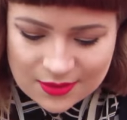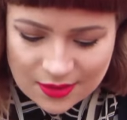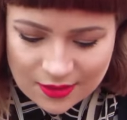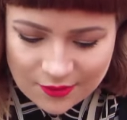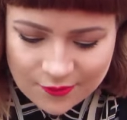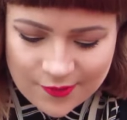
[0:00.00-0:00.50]

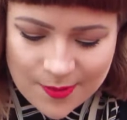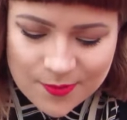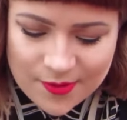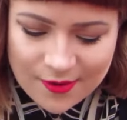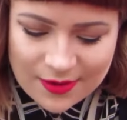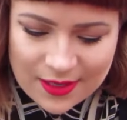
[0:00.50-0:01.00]
So
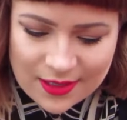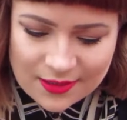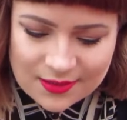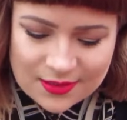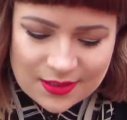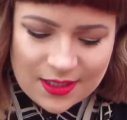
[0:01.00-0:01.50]
February
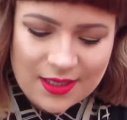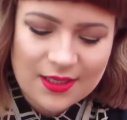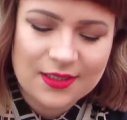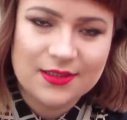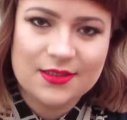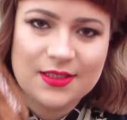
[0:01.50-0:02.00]
hint
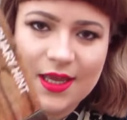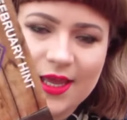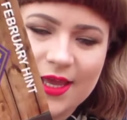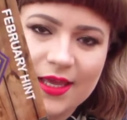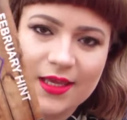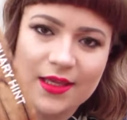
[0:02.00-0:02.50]
is
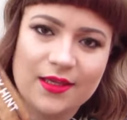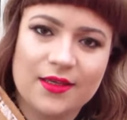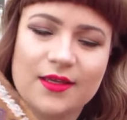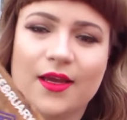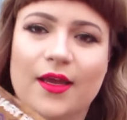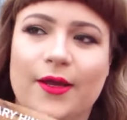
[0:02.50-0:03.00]
a,
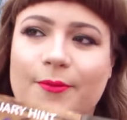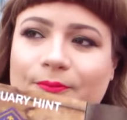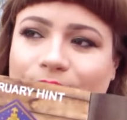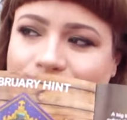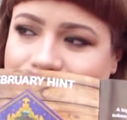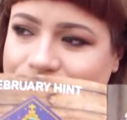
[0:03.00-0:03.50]

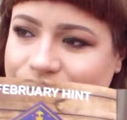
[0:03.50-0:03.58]
I